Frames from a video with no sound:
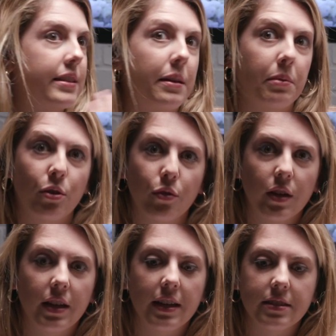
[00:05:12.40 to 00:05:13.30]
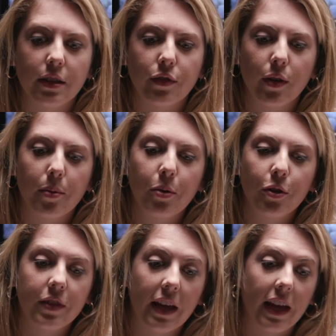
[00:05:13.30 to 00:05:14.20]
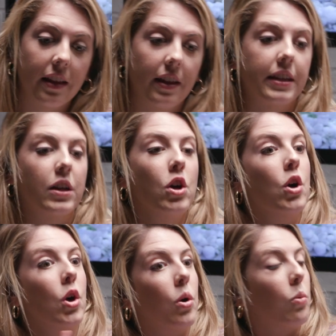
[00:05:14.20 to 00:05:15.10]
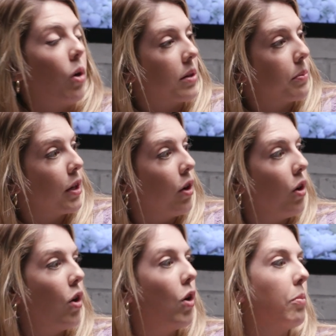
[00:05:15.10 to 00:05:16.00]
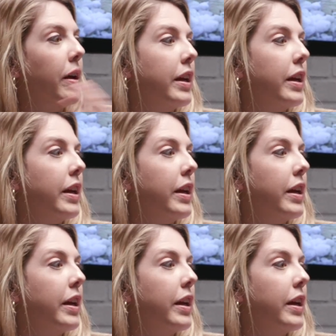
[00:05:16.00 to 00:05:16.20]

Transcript: like take me to a really nice dinner for my birthday, like walk me home,